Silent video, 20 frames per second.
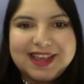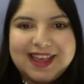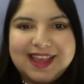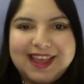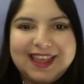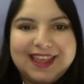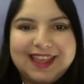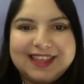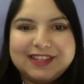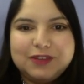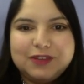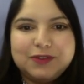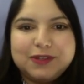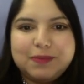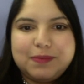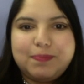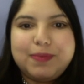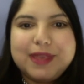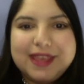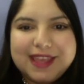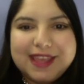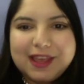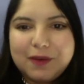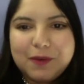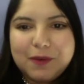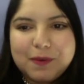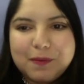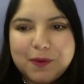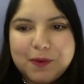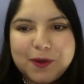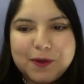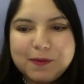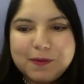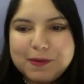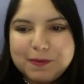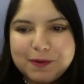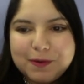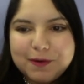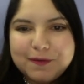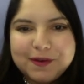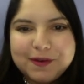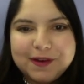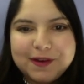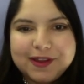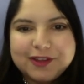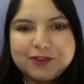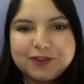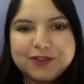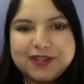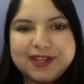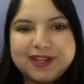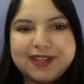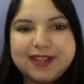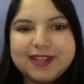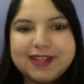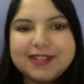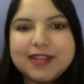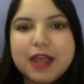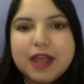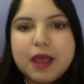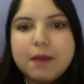I guess there's a peak at one point when people were very interested in this.